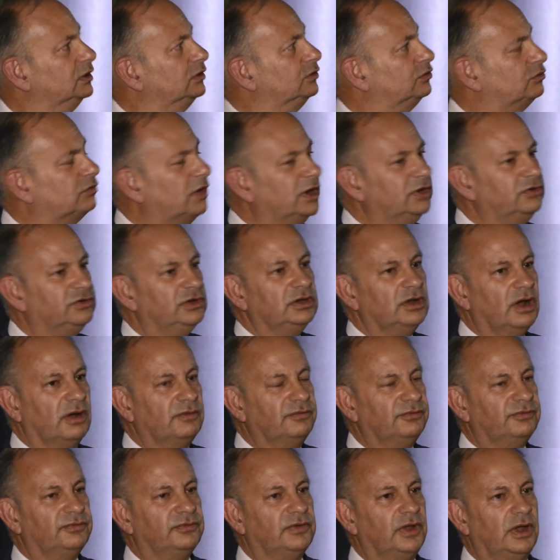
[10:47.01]
Strangely
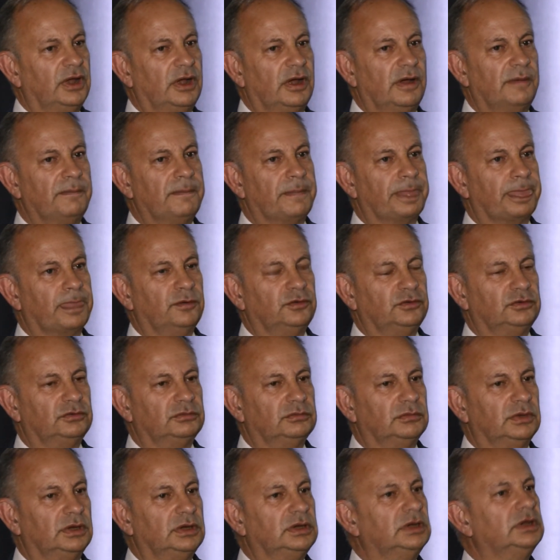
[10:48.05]
enough,
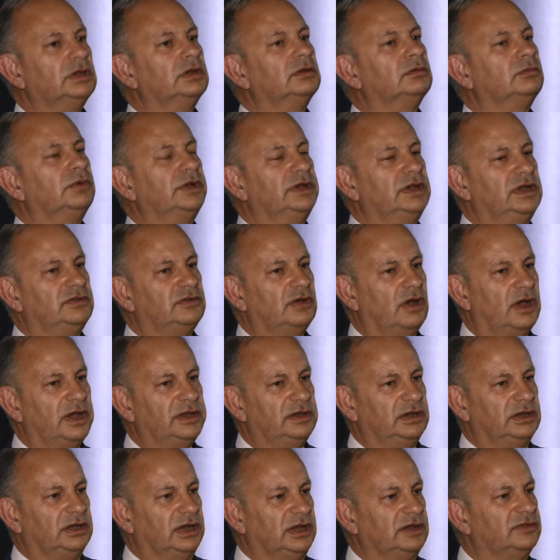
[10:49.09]
um, when he
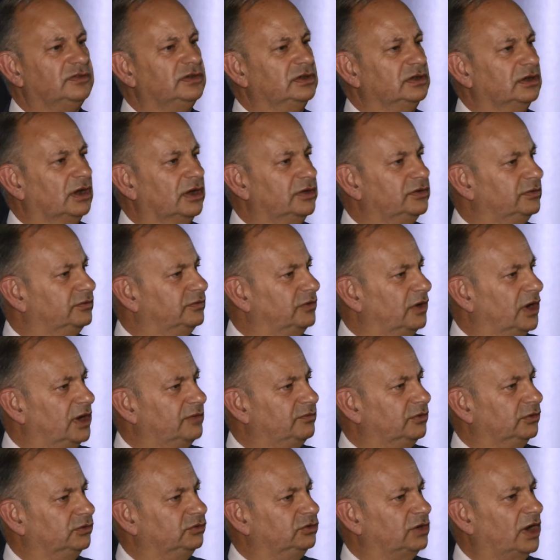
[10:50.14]
died in
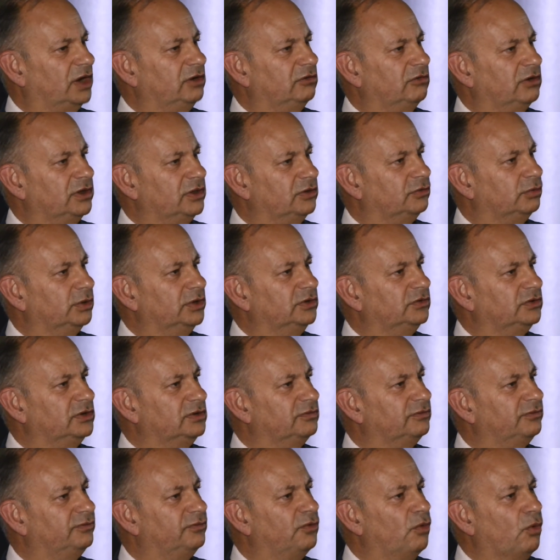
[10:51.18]
1895, on January the
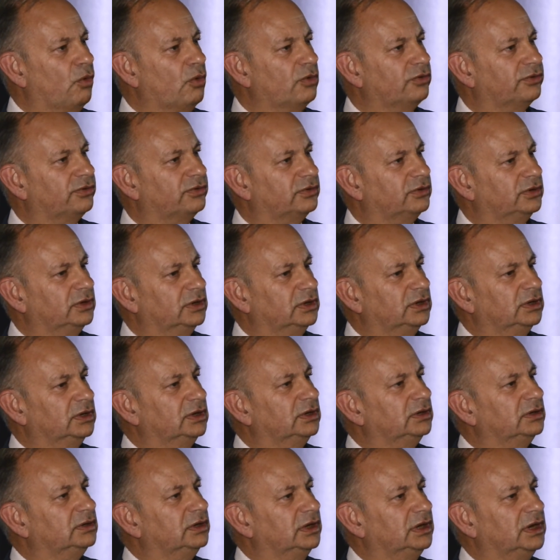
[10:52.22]
24th,
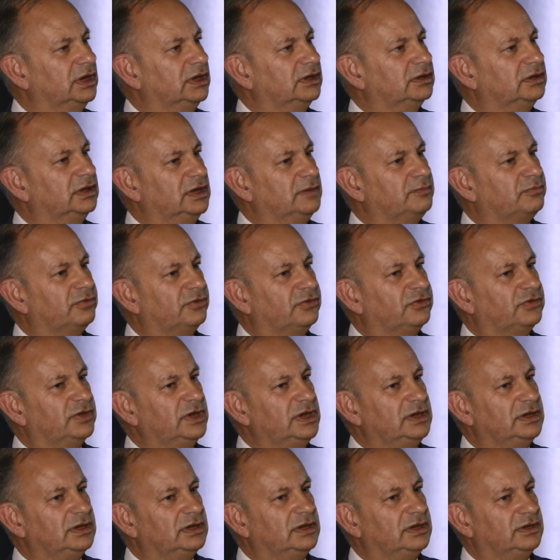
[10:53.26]
he, he,
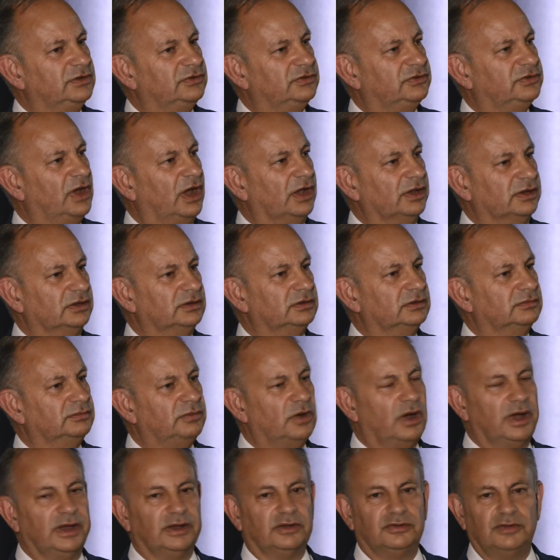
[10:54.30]
preceded his son
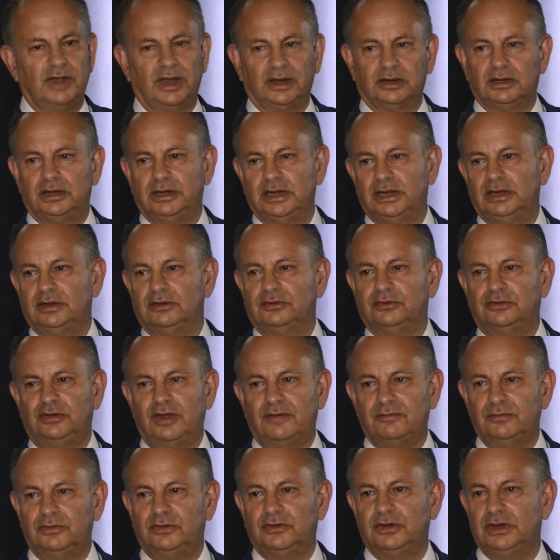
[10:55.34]
by exactly
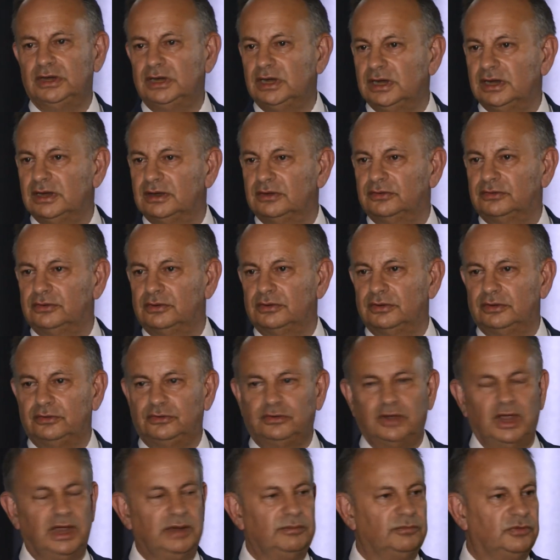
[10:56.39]
70 years on the
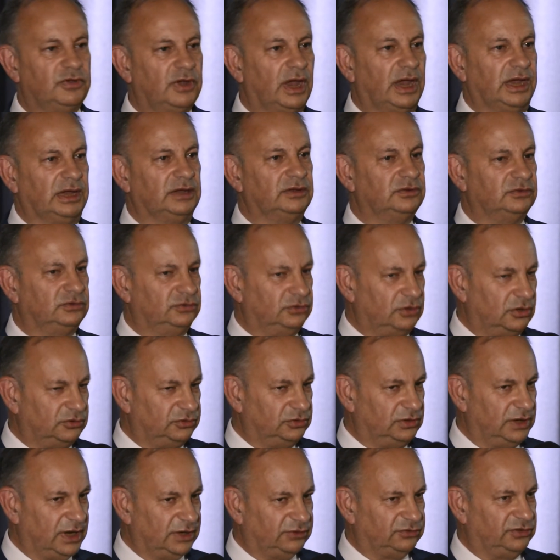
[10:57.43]
same day, and
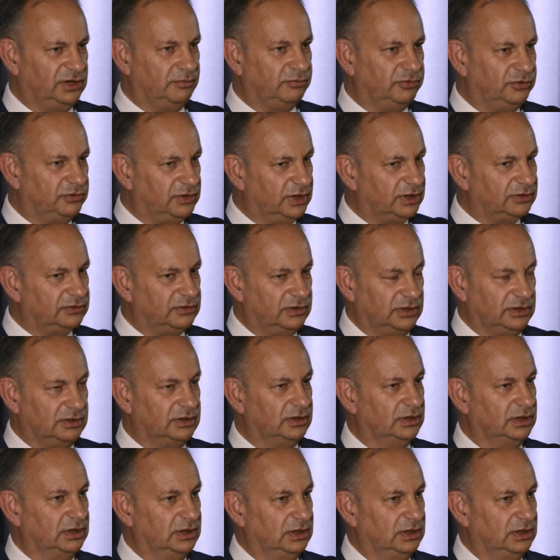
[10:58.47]
Churchill actually predicted